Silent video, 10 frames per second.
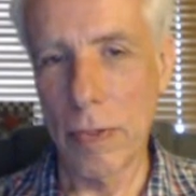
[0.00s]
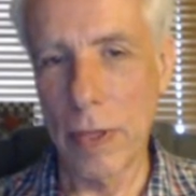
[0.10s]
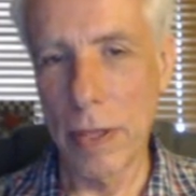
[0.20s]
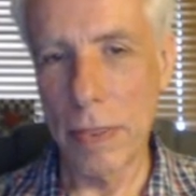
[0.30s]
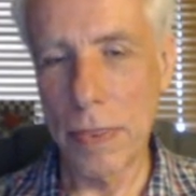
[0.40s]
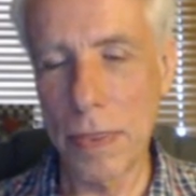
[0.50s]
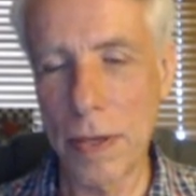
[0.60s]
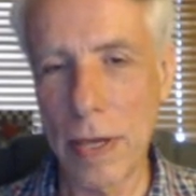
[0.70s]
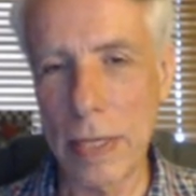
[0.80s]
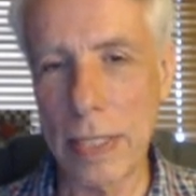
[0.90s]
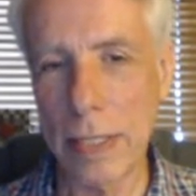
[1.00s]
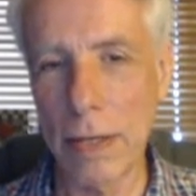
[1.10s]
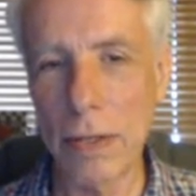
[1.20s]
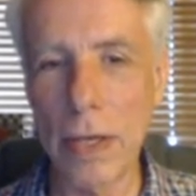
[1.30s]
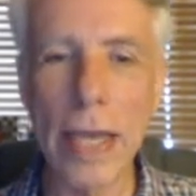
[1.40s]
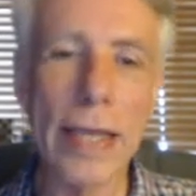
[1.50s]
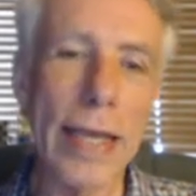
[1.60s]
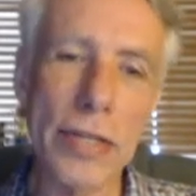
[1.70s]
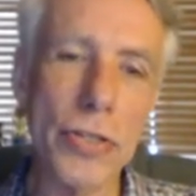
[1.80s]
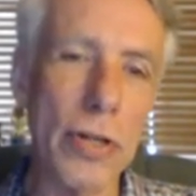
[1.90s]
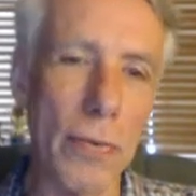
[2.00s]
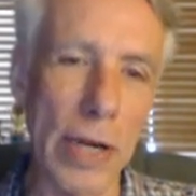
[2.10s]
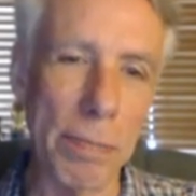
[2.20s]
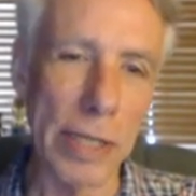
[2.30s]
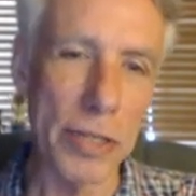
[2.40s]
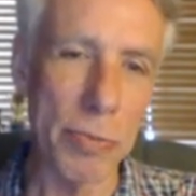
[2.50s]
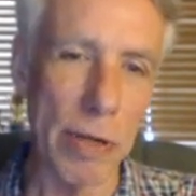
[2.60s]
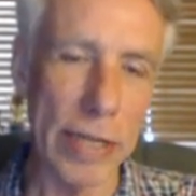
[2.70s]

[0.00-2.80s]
a thought. Although I, I, guess you don't want to play this move.